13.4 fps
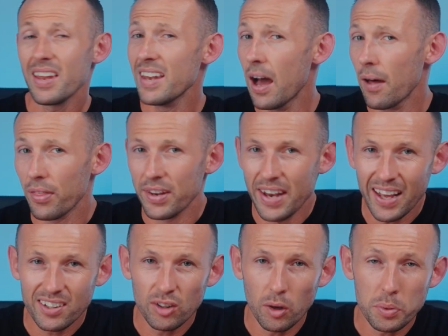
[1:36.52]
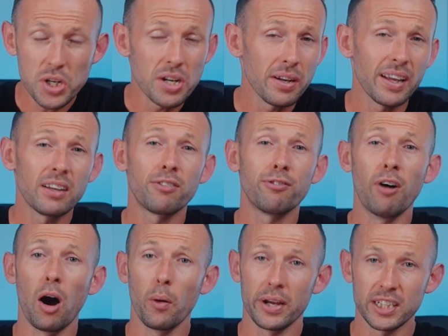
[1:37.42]
Now the next option is
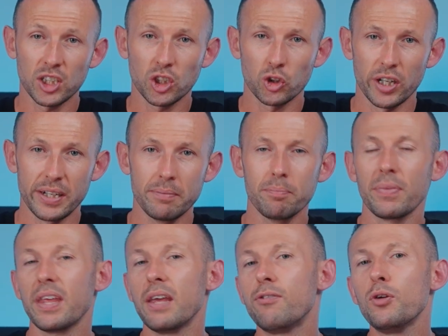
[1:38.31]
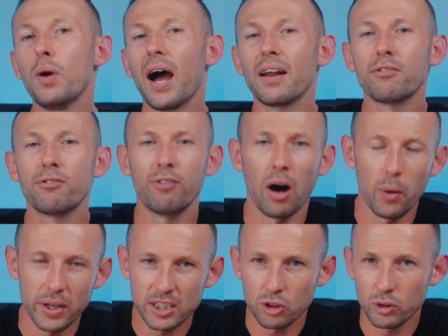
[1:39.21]
File History. If you had
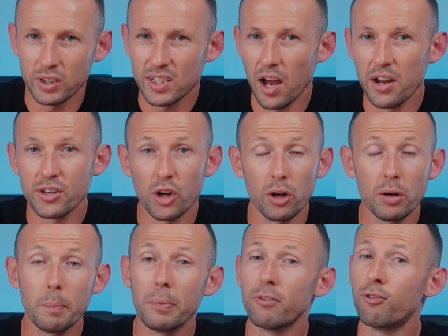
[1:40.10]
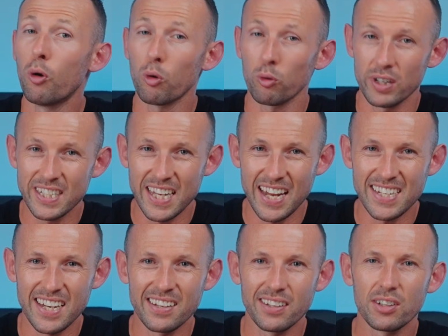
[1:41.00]
File History turned on before
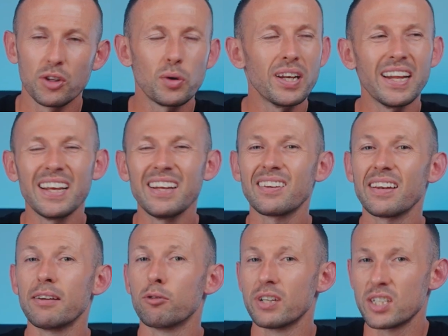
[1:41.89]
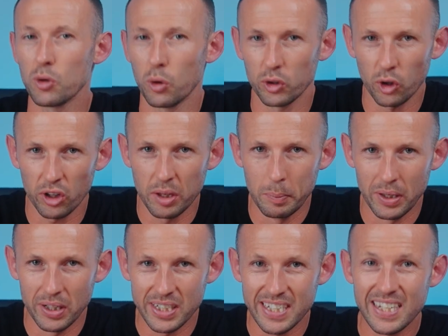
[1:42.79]
resetting, you can easily restore
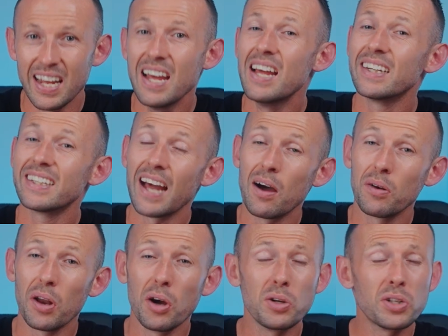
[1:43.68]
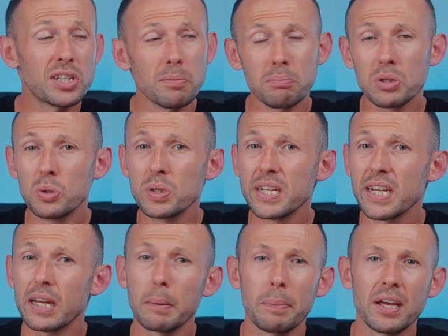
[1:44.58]
documents, downloads,
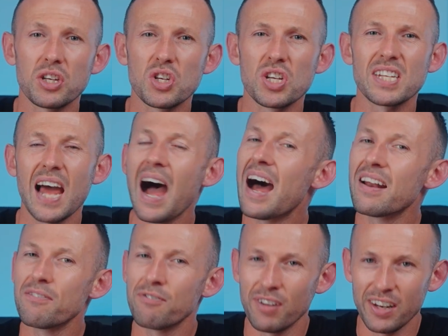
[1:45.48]
music, pictures and